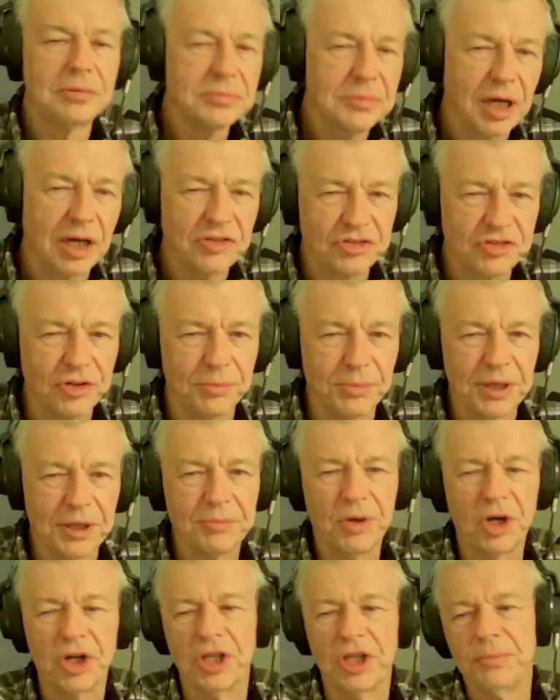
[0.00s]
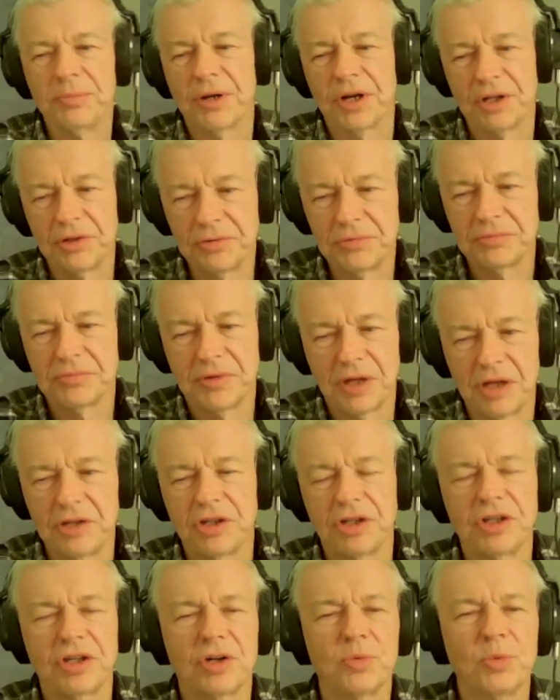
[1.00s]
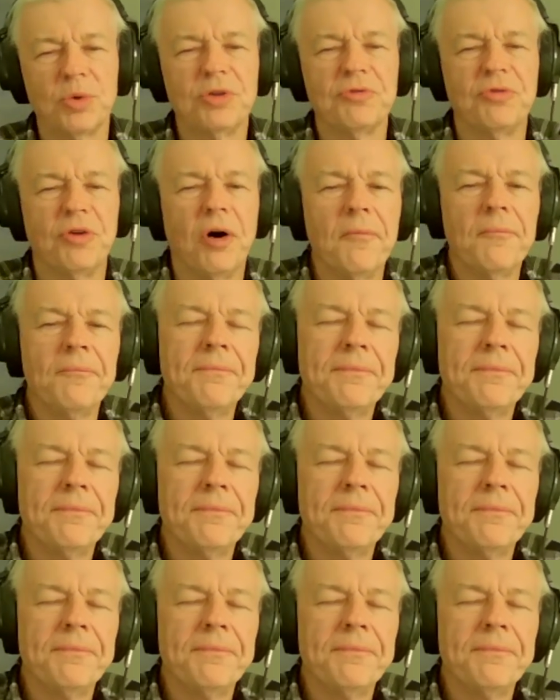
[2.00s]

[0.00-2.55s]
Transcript: I still made money, but I didn't get a windfall.